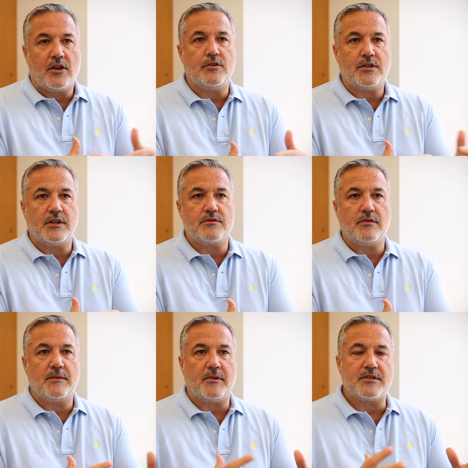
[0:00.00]
Coaching is
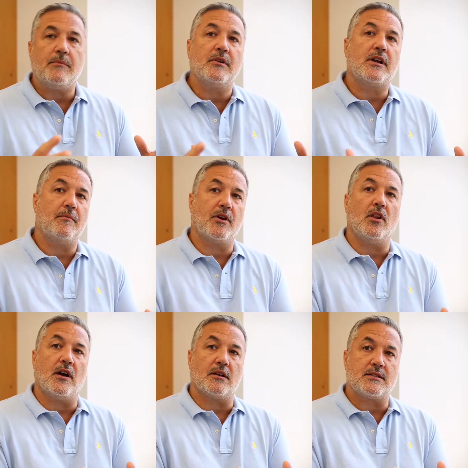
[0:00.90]
really about someone coming
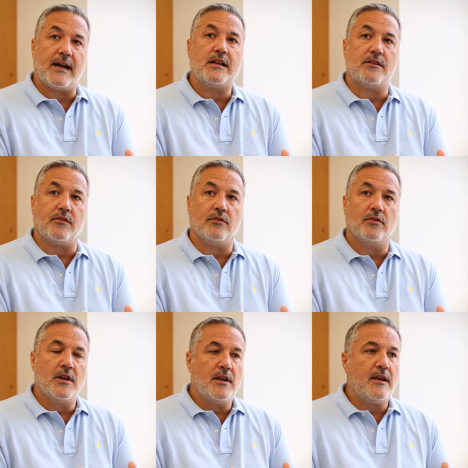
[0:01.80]
alongside of you
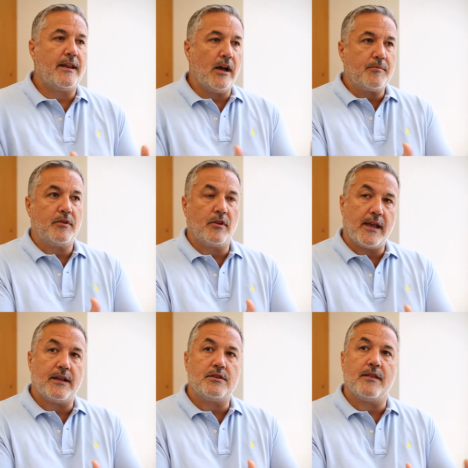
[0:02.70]
and helping you
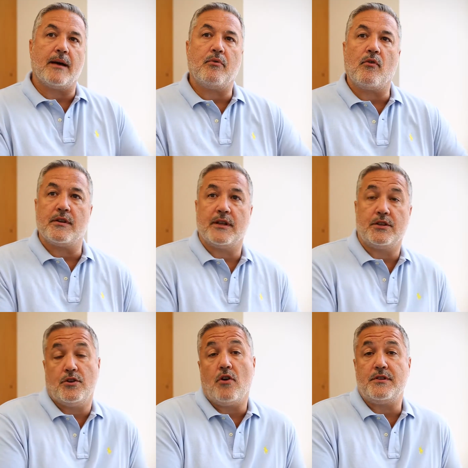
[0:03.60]
get to that point that
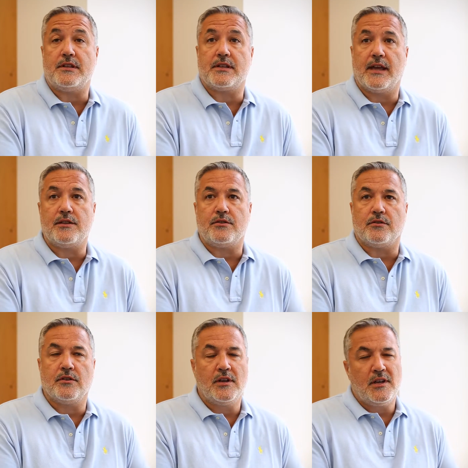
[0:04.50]
you know you need to get to,
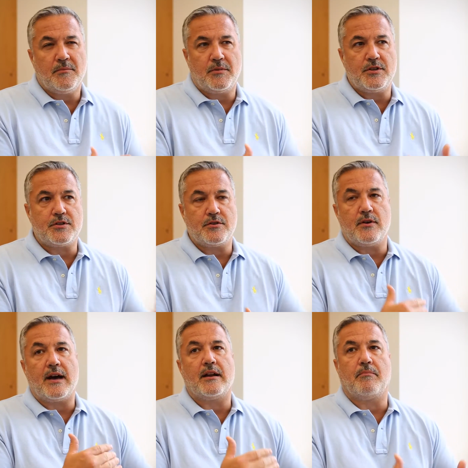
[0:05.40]
but just don't
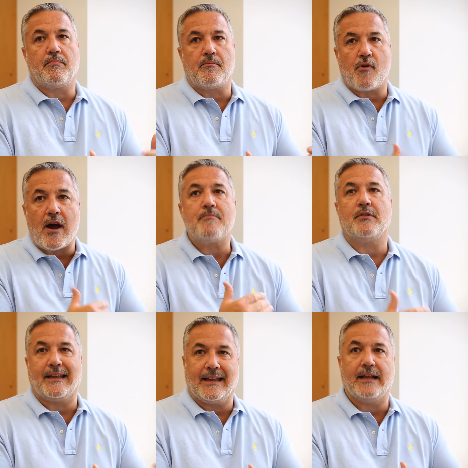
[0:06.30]
know how to
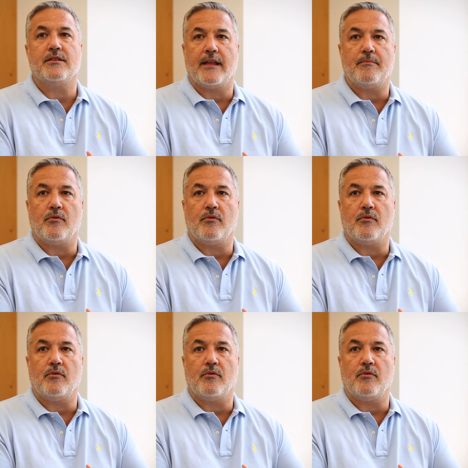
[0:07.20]
properly get to that